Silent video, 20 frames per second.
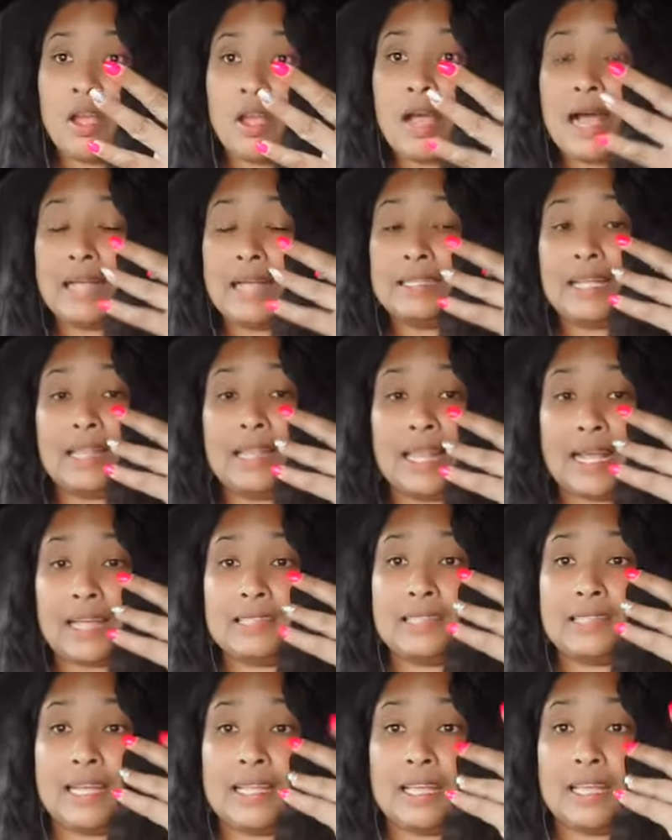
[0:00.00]
And then, like I
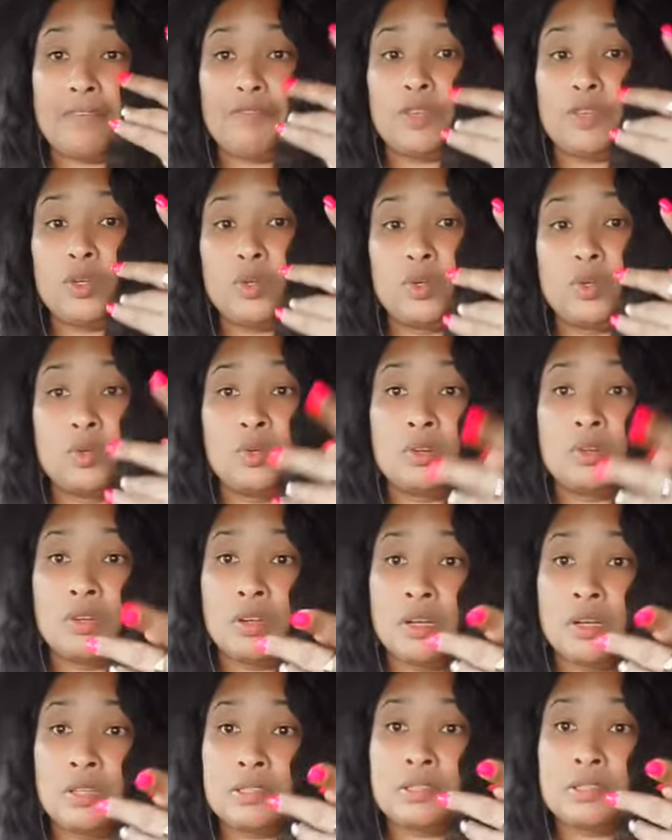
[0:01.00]
said, if you
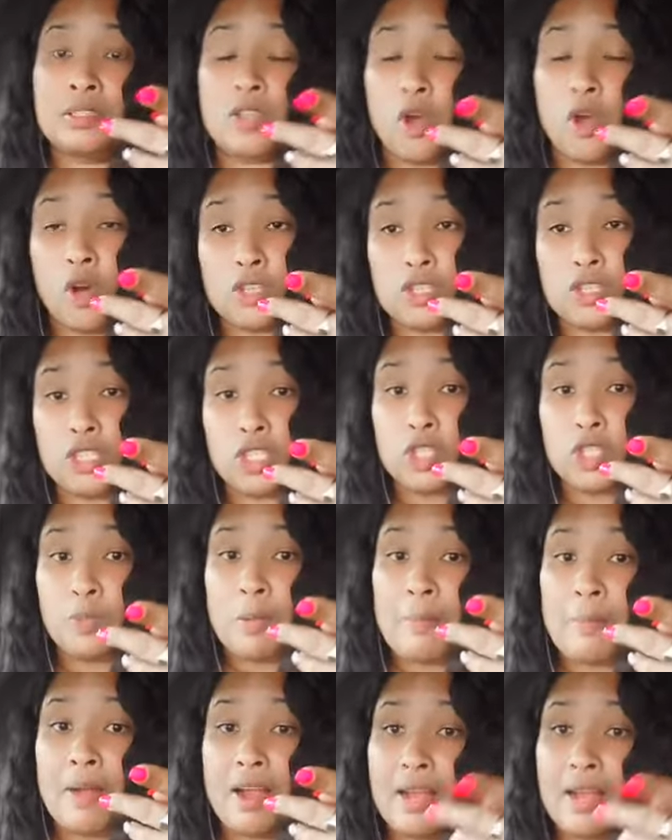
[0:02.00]
go to the
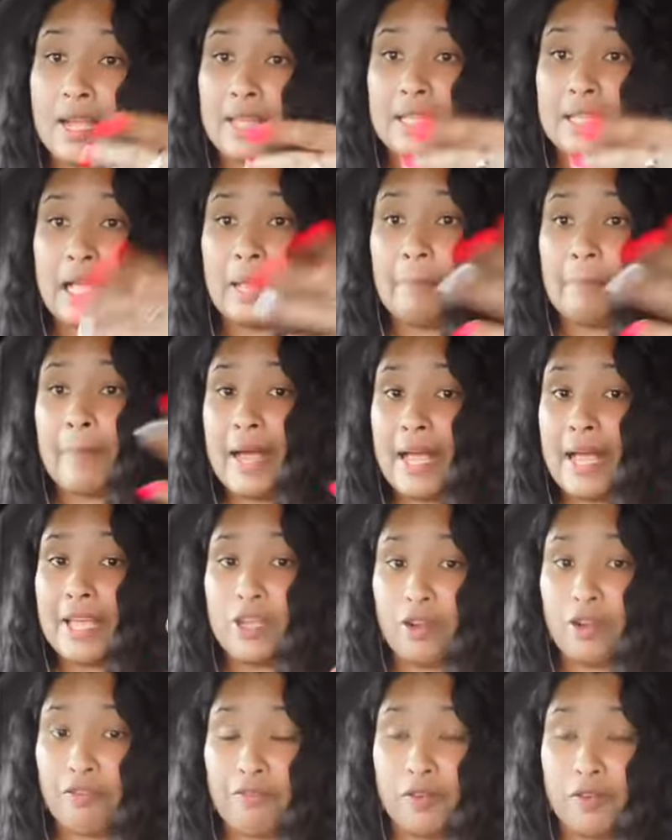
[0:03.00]
supermarket and buy
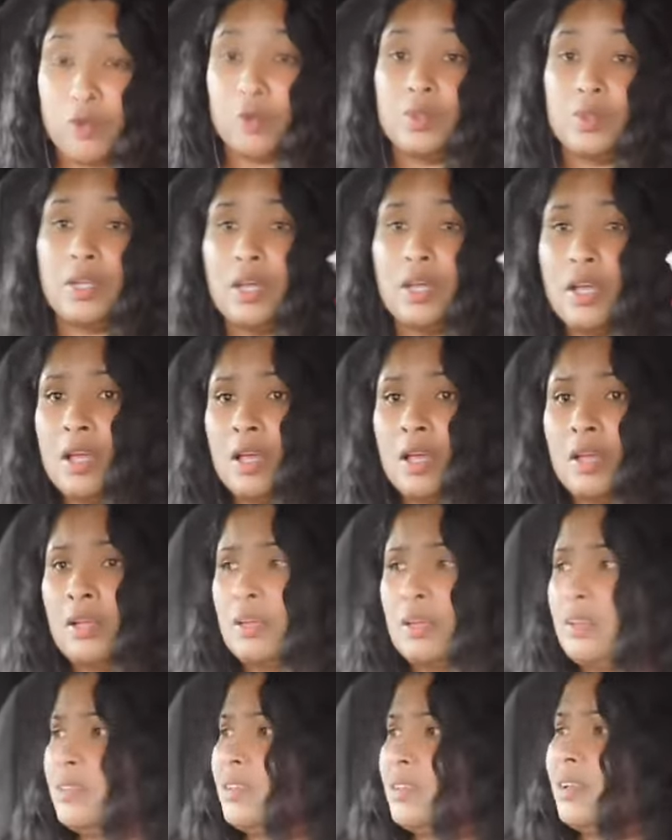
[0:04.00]
your food,
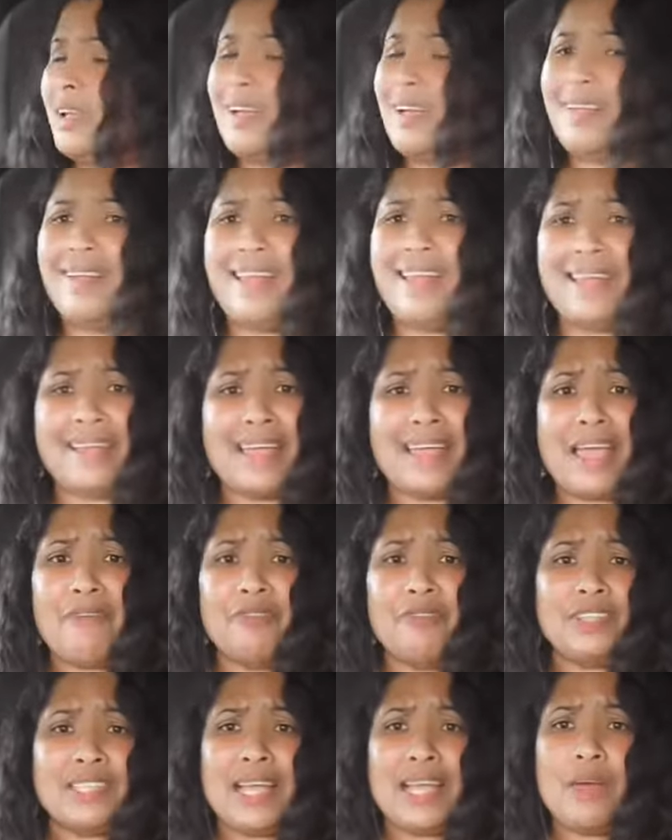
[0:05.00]
like
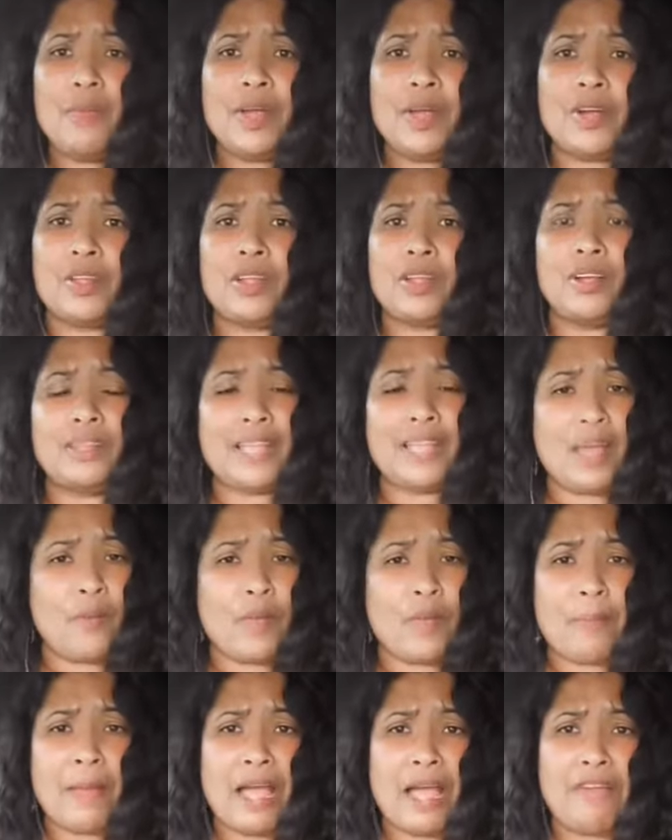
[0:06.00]
every time we go down there and
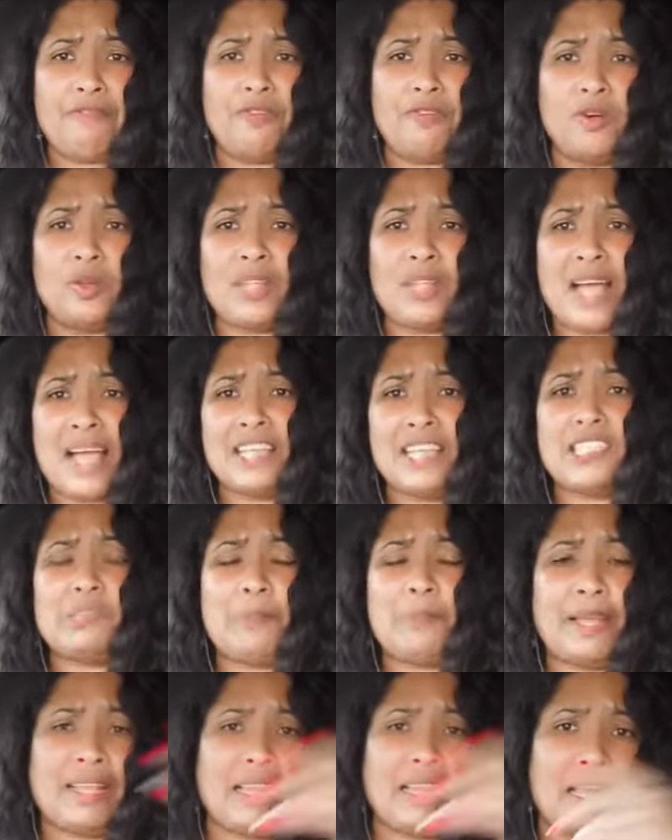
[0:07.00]
we buy food, I
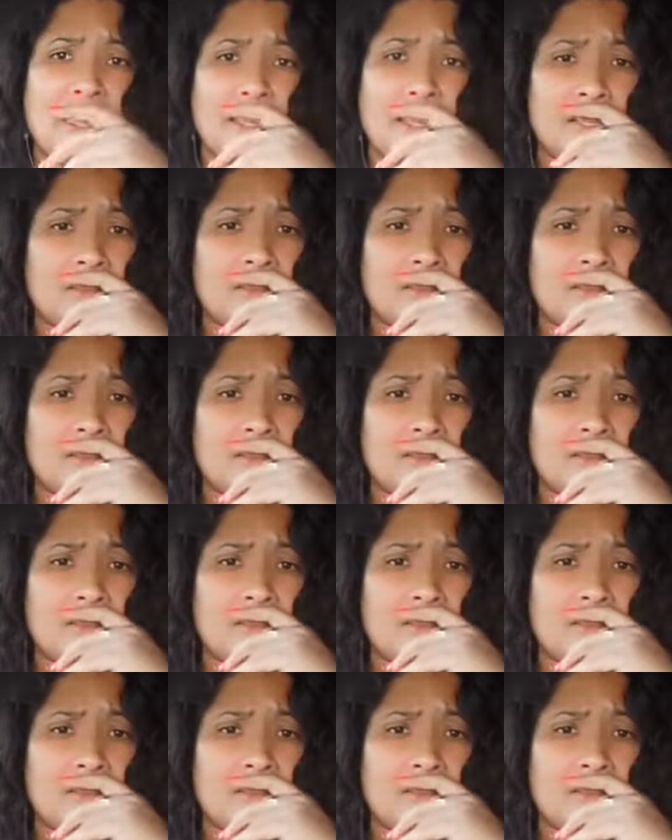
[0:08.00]
spend like